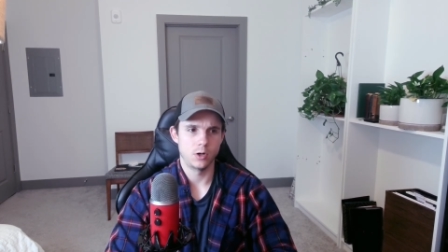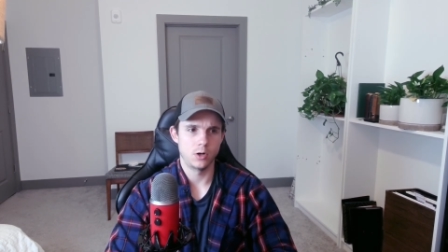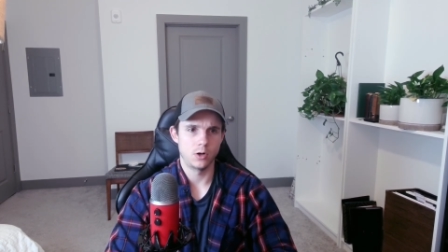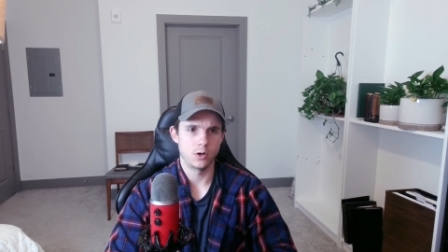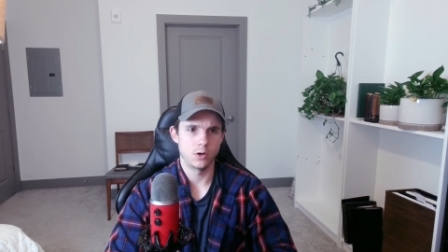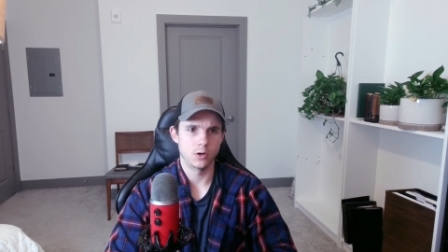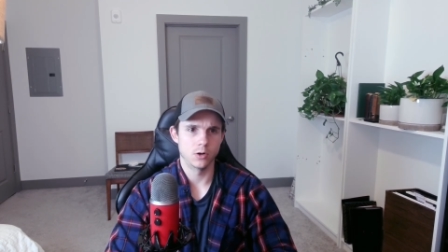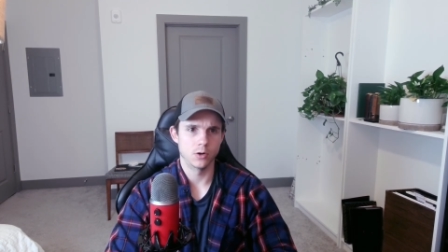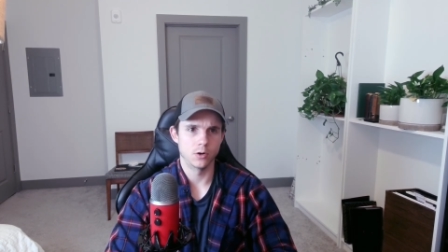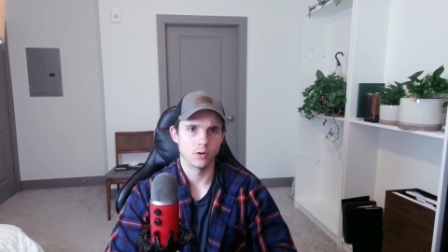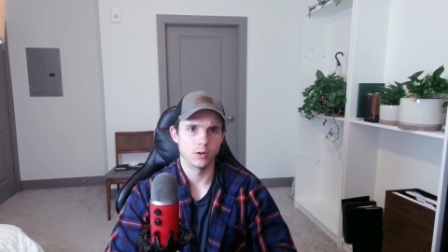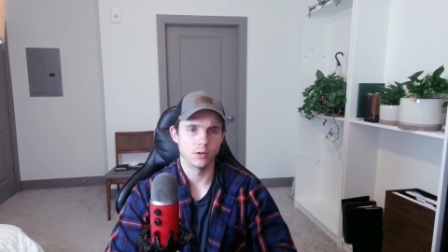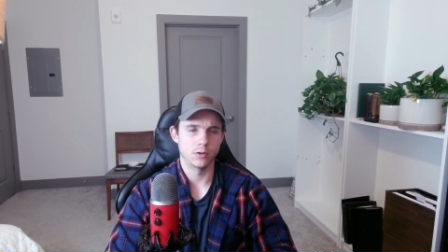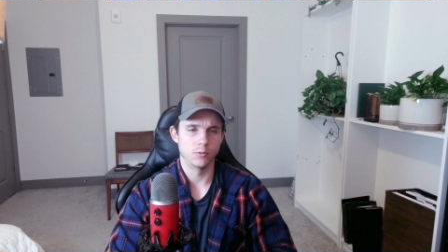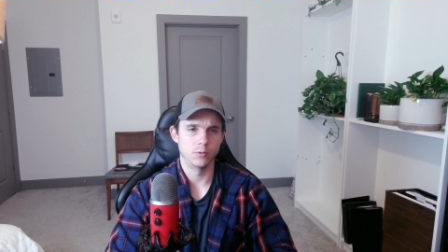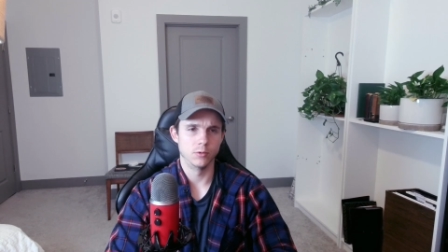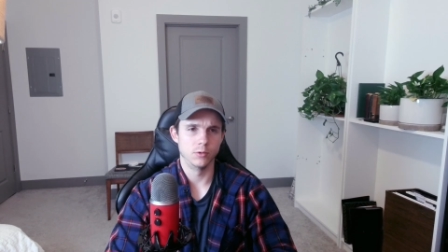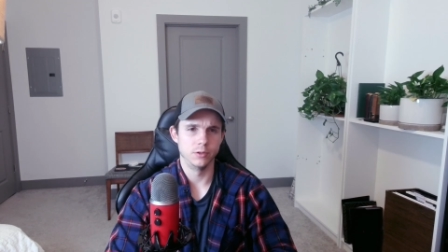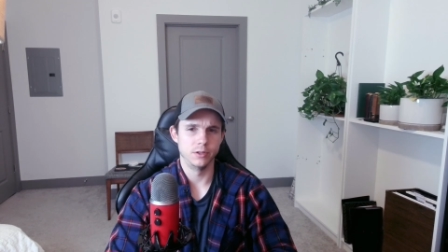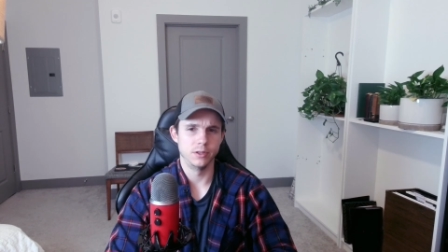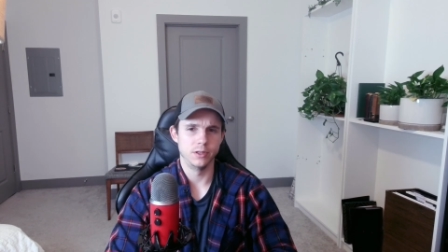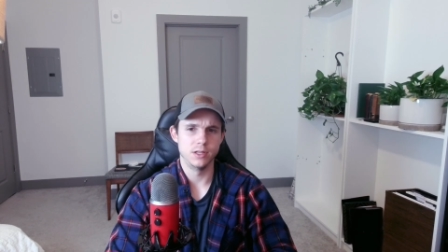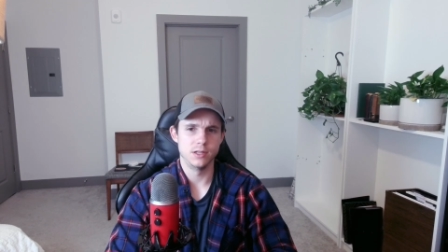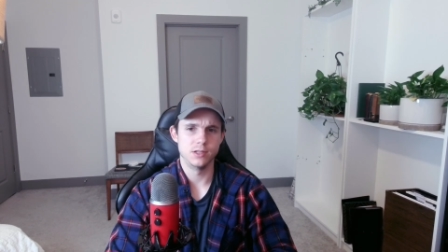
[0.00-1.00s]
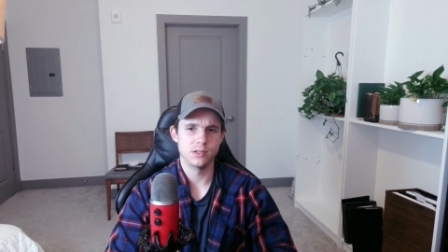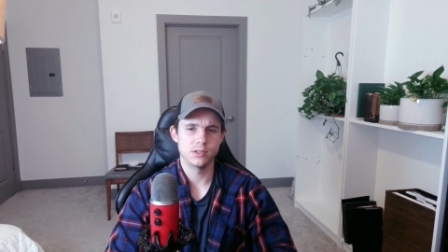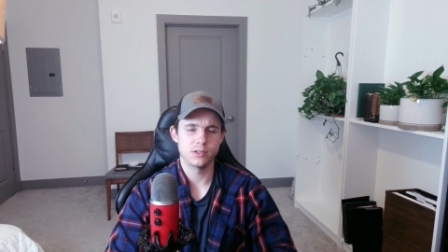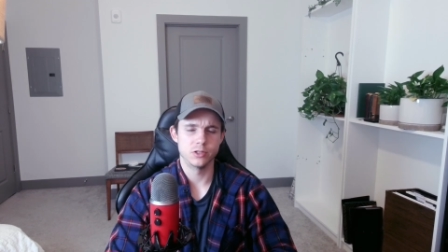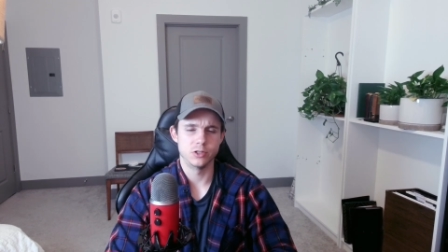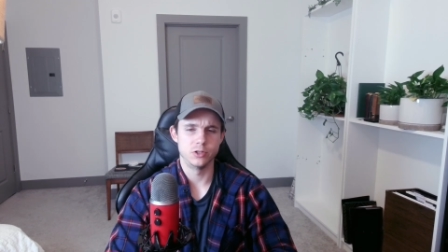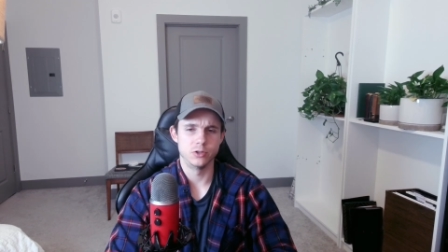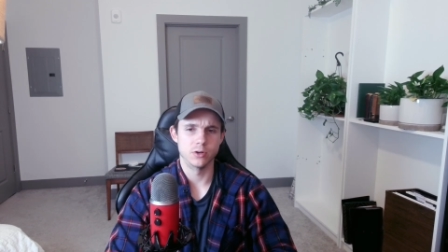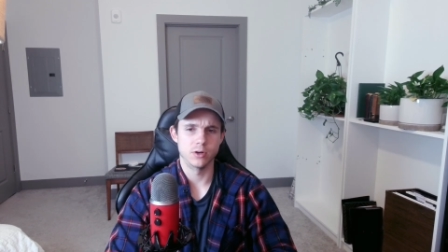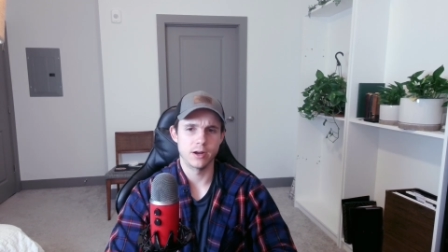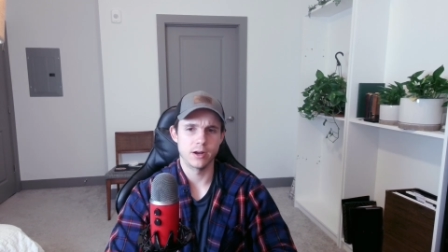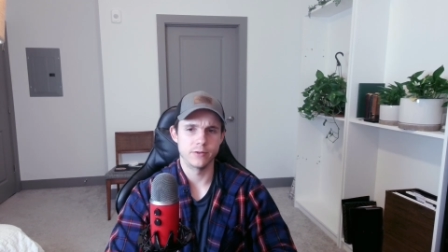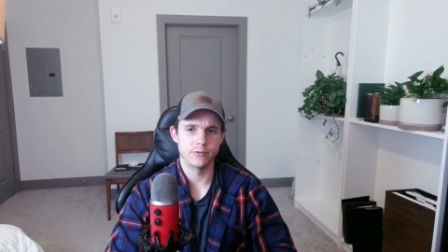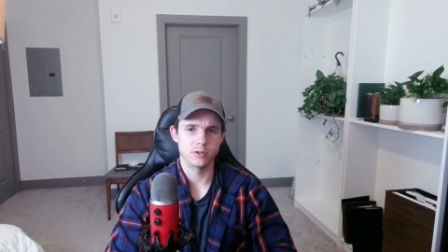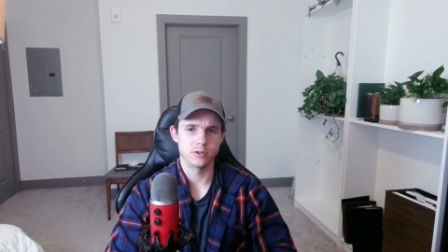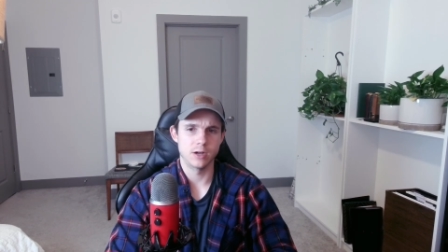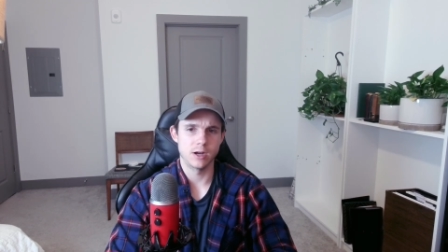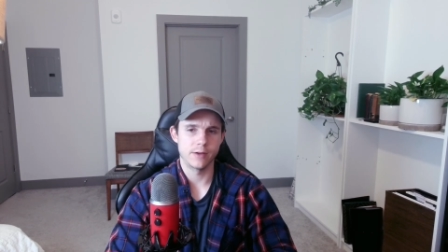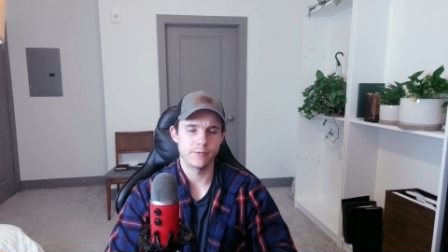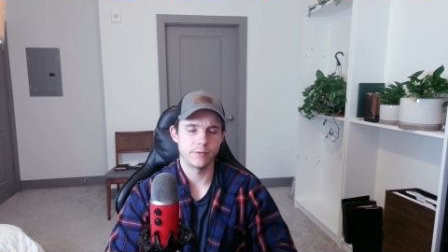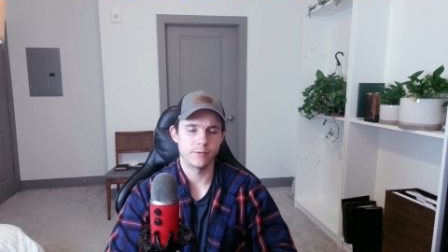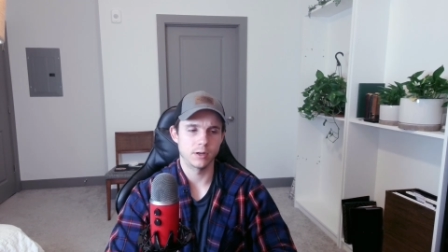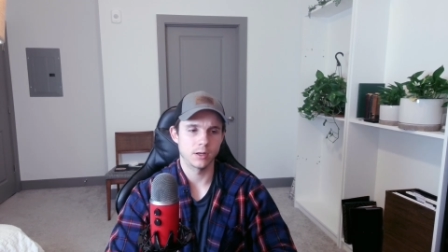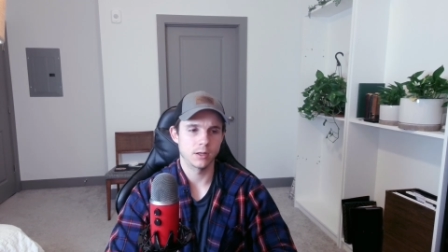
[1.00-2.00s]
hard it really is to drive
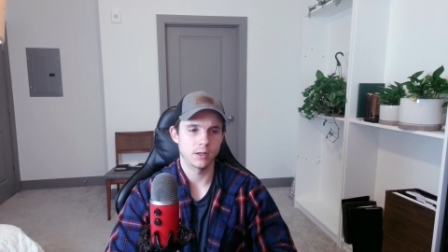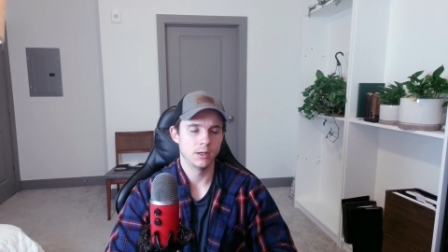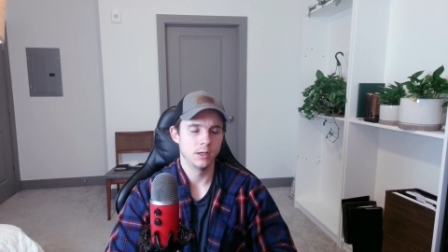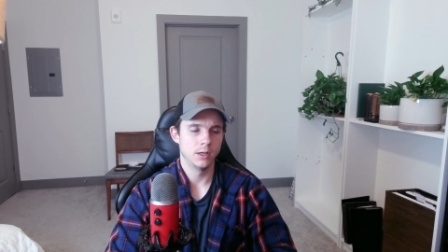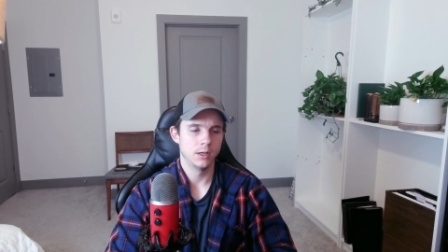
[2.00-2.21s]
traffic.